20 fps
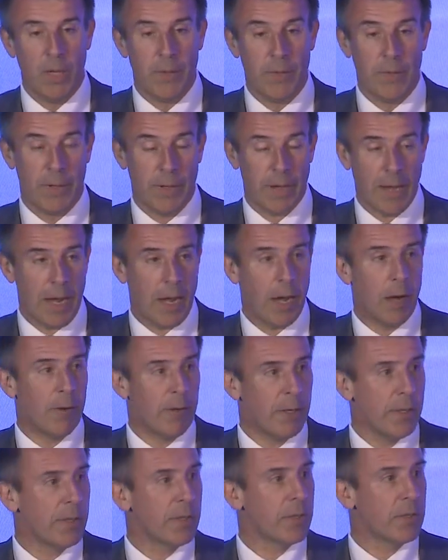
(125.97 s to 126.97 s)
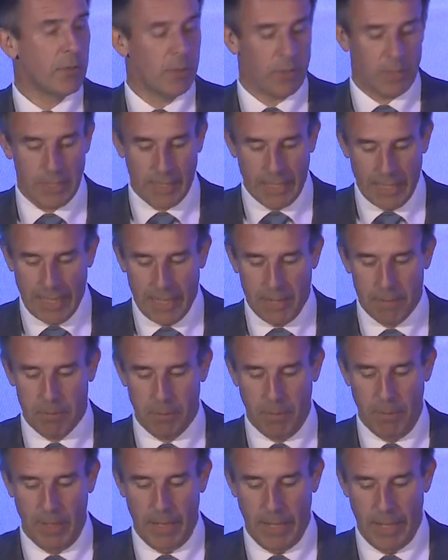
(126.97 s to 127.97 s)
that our industry can
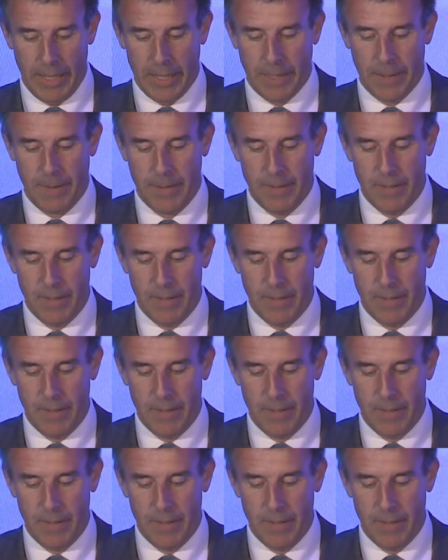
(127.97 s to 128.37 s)
play